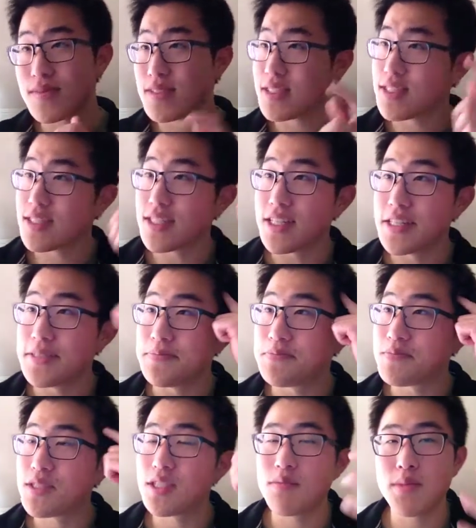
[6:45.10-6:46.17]
It's
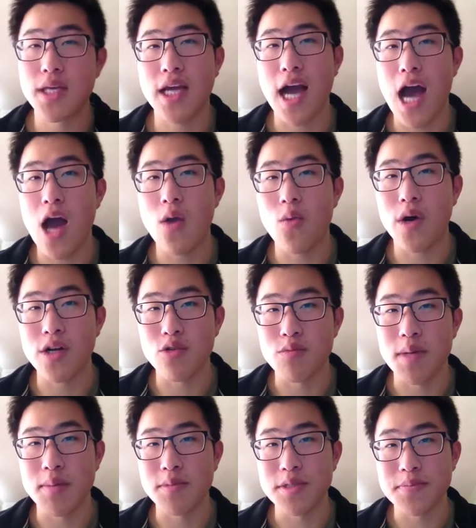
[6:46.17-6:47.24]
something I want to
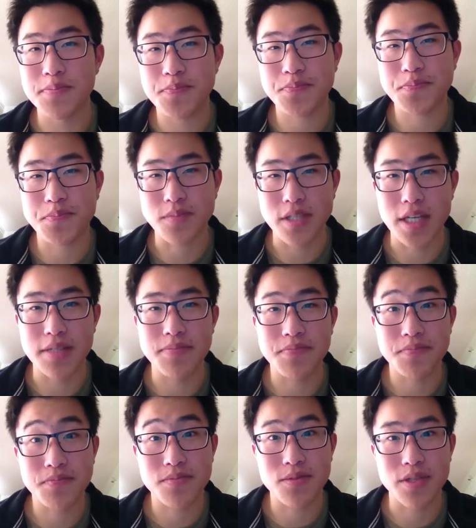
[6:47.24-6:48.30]
remember. Yeah.
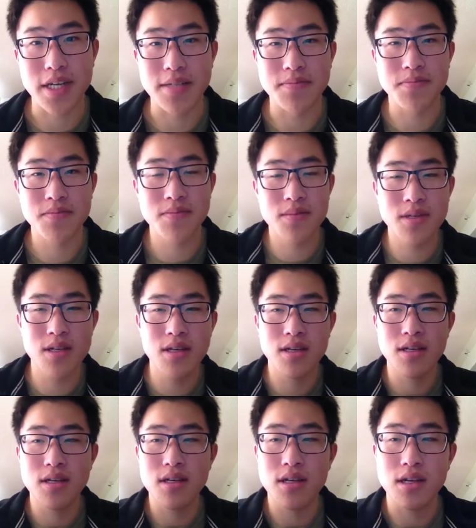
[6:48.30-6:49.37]
Okay.
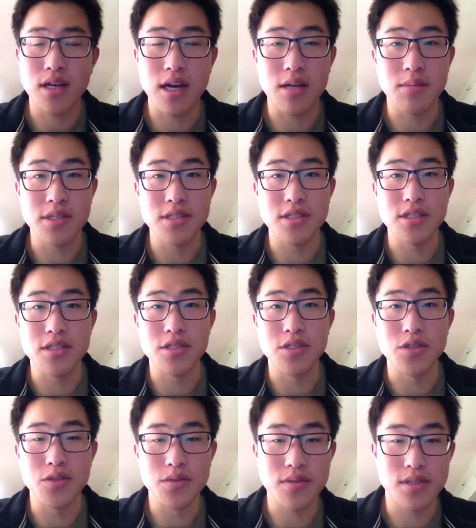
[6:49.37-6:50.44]
Got a bunch of shit to
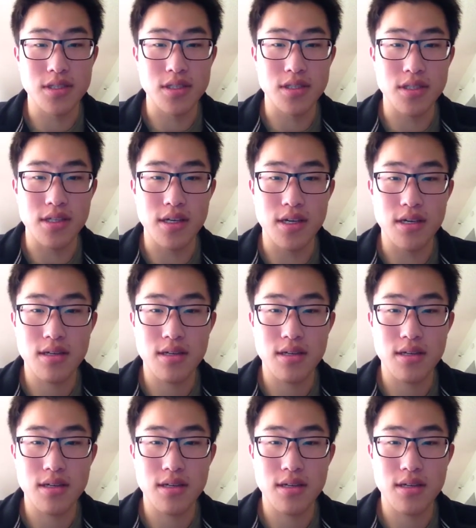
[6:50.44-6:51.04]
do. See ya.